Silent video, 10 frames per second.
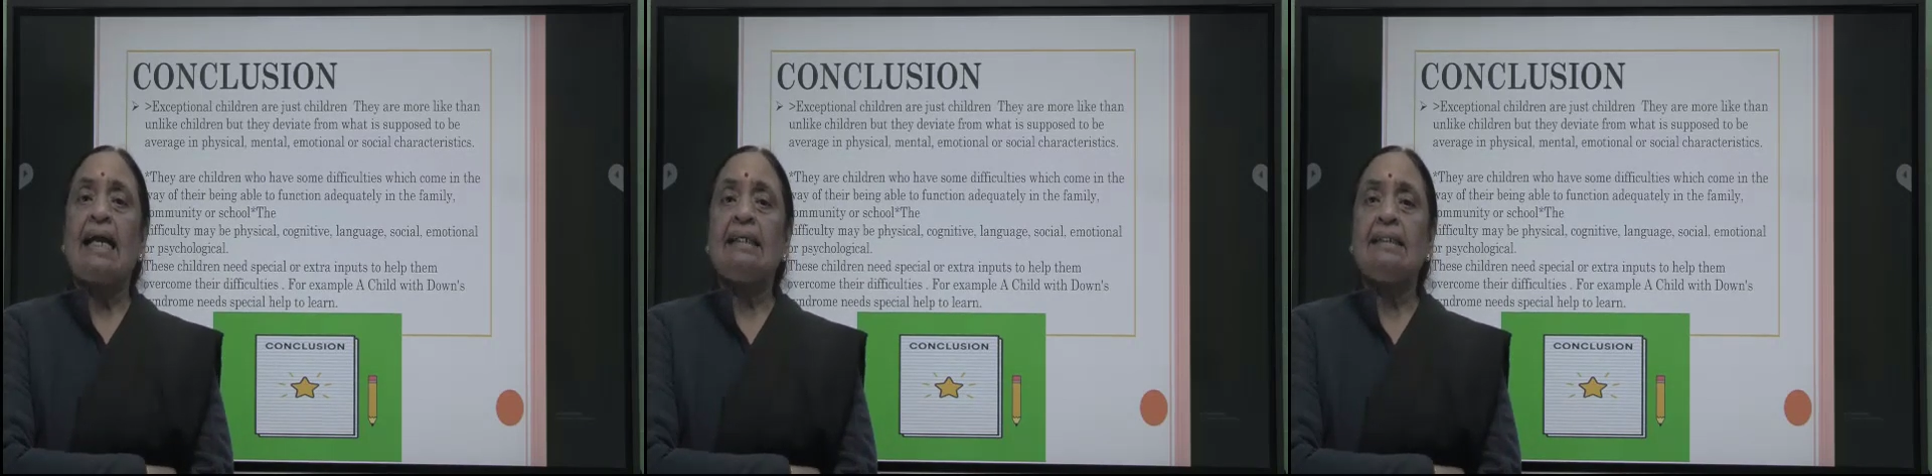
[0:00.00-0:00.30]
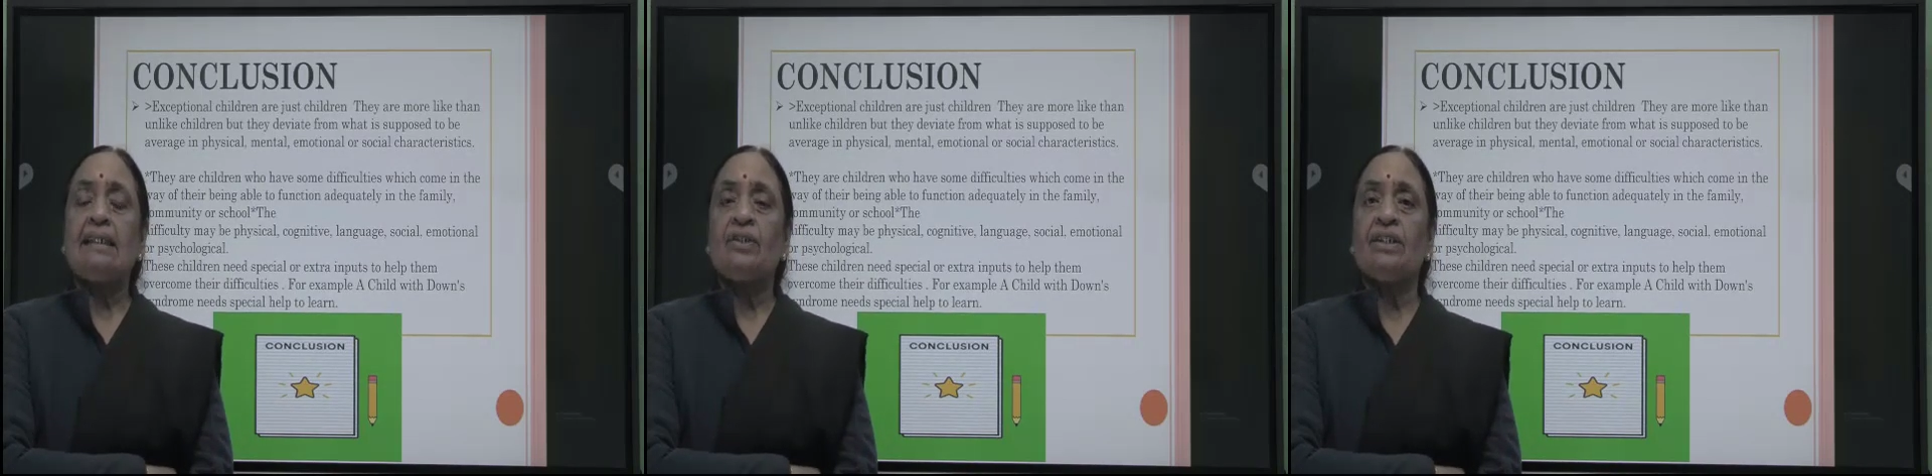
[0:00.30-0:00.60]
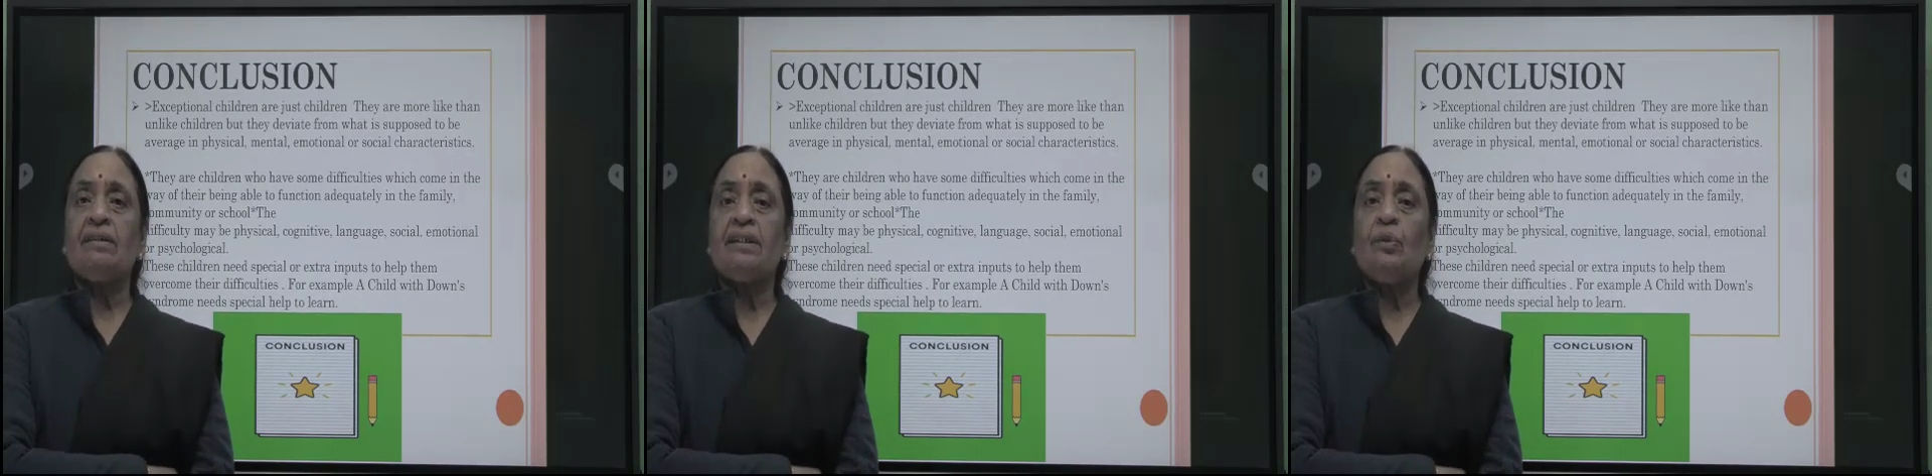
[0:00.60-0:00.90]
And
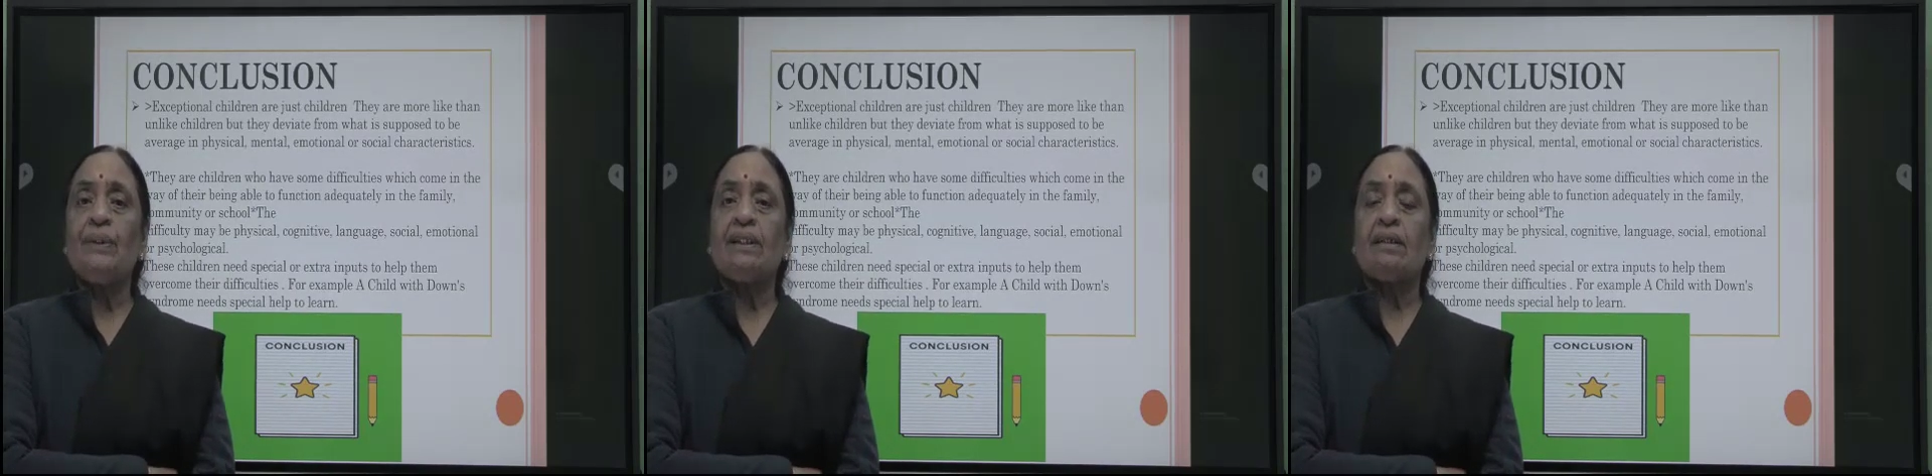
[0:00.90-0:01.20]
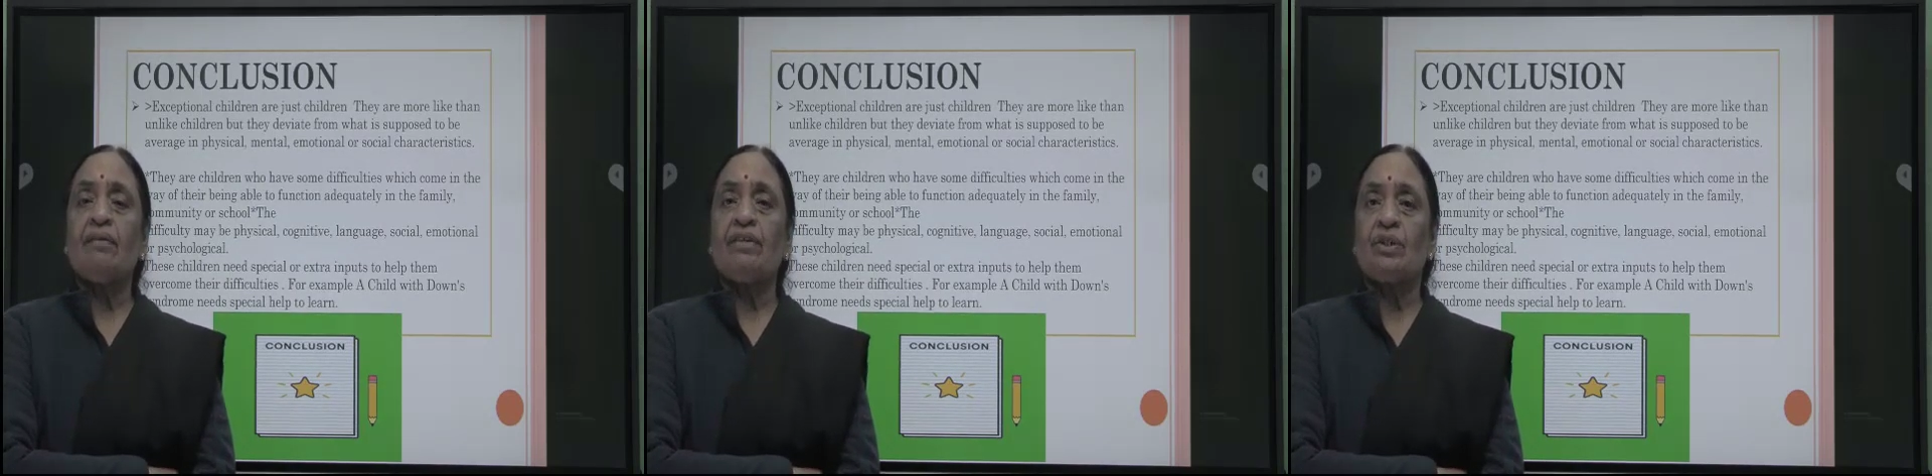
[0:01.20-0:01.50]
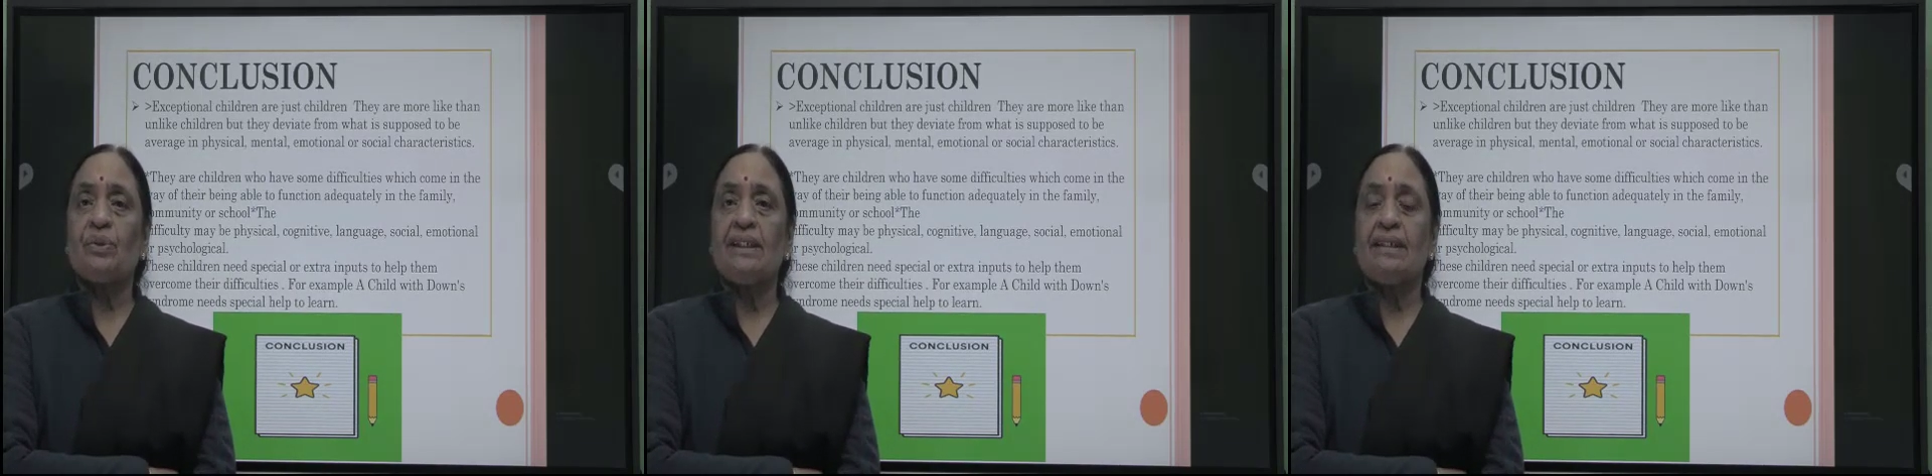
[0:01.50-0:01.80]
children with
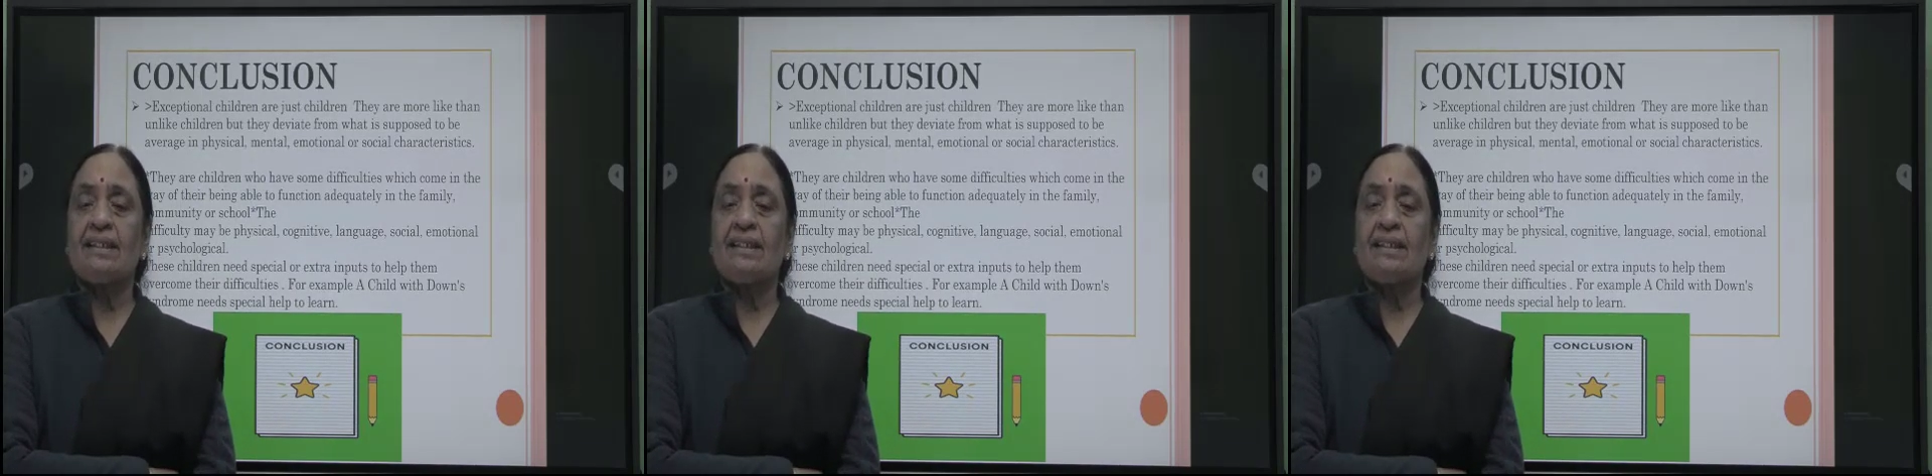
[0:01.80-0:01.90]
visual